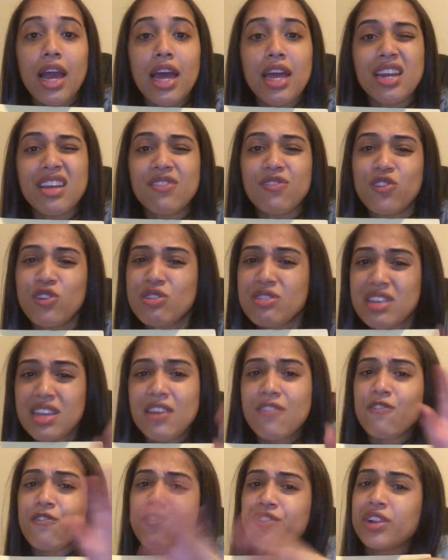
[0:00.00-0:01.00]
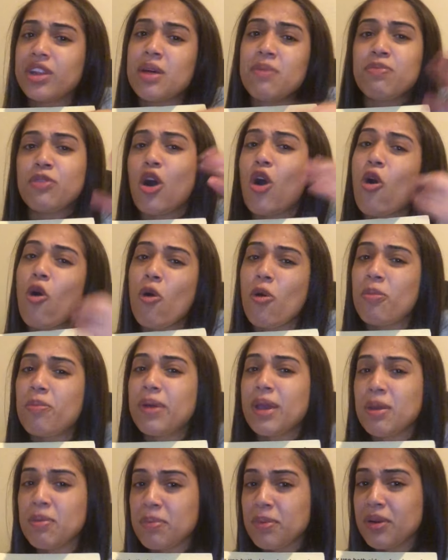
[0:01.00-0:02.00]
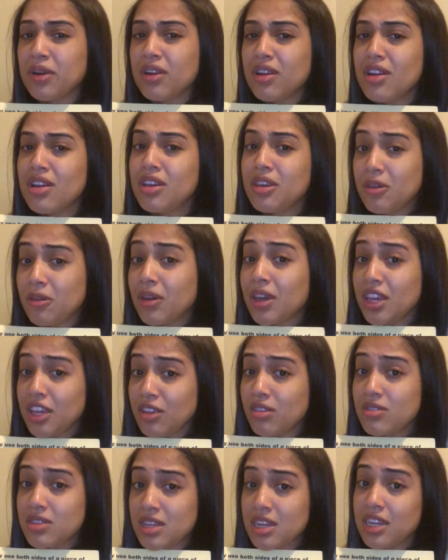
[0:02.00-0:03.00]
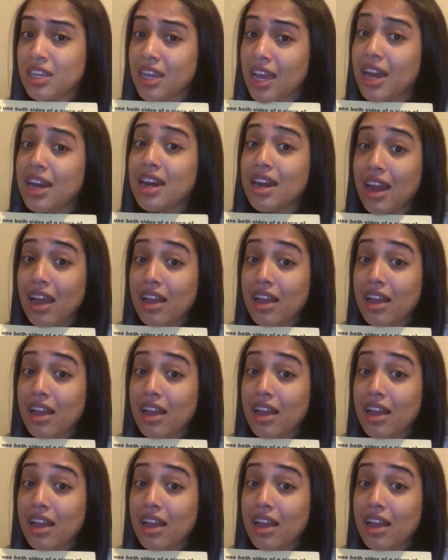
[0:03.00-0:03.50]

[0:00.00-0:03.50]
And if you didn't fill up the whole paper, you can use it again